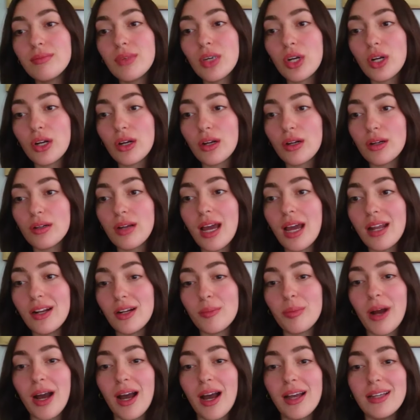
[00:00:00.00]
her
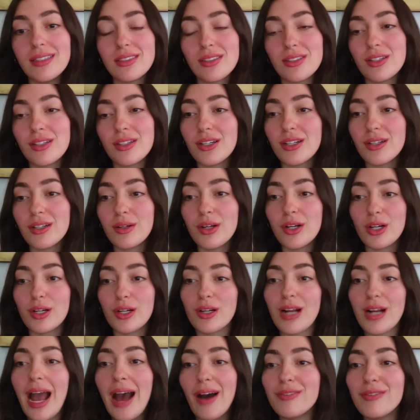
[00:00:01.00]
enterprise or her
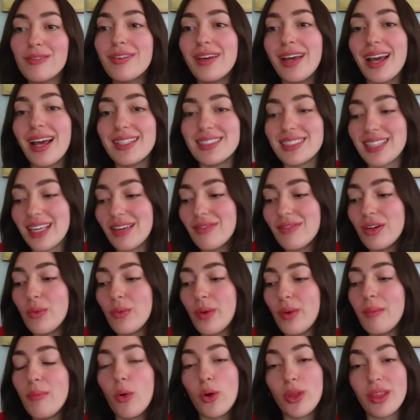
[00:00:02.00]
her outfit has given
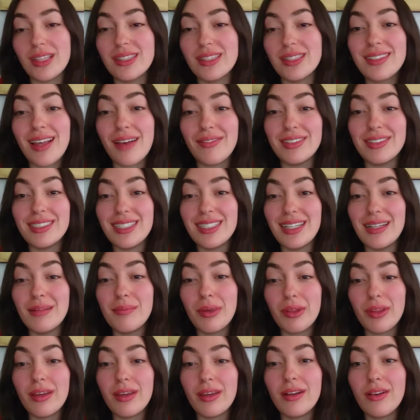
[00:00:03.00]
away more than $17
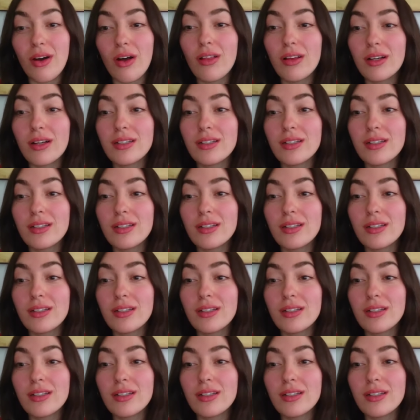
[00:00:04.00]
billion.